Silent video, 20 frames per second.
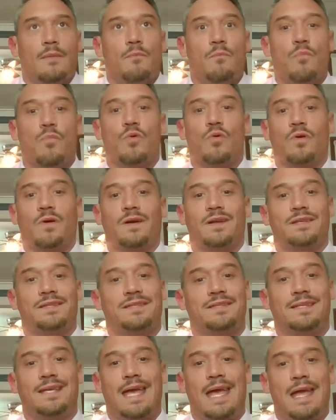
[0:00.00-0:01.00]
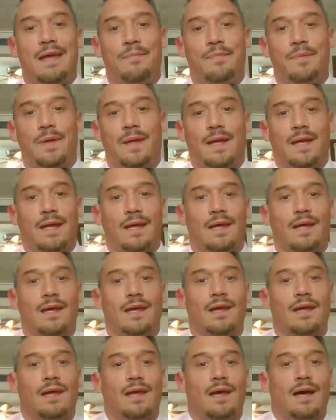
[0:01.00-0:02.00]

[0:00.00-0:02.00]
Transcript: more escaping,